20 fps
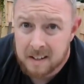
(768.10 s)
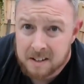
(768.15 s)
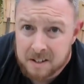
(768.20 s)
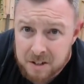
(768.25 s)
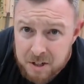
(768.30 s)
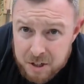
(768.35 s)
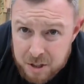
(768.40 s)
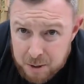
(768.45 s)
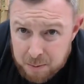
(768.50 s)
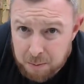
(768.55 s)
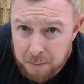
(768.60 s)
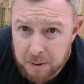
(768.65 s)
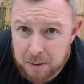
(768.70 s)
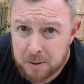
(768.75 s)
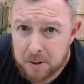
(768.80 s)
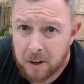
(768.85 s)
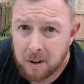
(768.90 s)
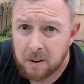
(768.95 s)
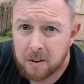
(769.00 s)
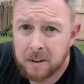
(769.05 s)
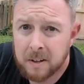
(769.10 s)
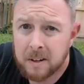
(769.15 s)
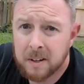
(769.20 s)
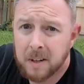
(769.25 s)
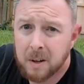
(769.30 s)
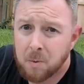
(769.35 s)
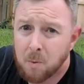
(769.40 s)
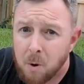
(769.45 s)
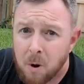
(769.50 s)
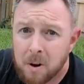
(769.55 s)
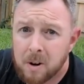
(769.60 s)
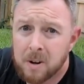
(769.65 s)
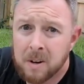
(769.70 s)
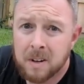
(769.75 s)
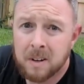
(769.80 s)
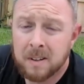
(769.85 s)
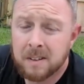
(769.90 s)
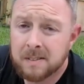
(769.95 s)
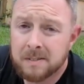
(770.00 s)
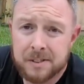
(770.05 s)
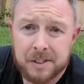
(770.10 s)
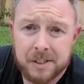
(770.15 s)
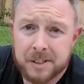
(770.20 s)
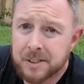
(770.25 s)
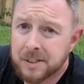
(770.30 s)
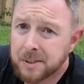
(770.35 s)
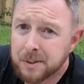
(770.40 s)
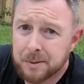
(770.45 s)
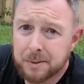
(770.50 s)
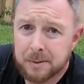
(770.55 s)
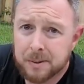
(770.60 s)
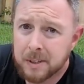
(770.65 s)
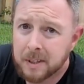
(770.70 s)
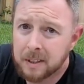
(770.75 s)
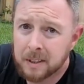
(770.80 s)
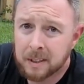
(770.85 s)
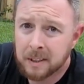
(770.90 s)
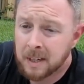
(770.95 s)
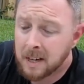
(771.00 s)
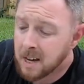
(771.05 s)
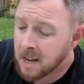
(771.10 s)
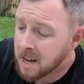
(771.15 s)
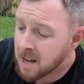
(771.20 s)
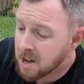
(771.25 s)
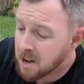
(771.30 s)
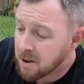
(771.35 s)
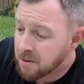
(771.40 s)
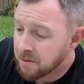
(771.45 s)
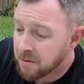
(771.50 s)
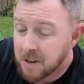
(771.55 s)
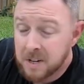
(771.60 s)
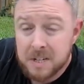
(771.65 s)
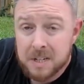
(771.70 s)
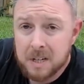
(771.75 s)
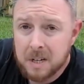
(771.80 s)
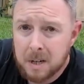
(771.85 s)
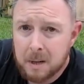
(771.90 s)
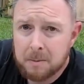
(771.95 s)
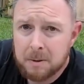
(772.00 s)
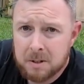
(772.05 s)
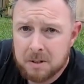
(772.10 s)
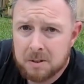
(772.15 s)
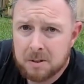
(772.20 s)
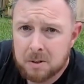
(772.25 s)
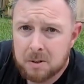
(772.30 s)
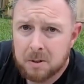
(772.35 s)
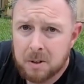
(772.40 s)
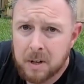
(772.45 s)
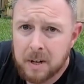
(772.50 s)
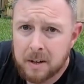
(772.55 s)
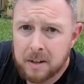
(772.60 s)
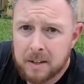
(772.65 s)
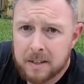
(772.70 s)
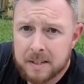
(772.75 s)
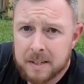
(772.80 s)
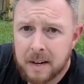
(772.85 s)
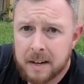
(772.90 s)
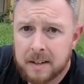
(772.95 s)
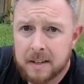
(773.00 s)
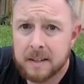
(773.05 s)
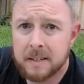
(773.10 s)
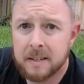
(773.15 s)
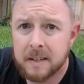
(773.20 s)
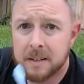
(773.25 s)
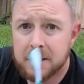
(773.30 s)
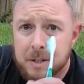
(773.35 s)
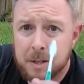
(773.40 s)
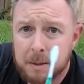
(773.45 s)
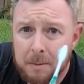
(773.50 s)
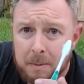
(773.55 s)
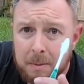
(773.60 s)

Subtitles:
just some Blue Dawn and water, just to finish it up. There's a little areas that I need to touch up.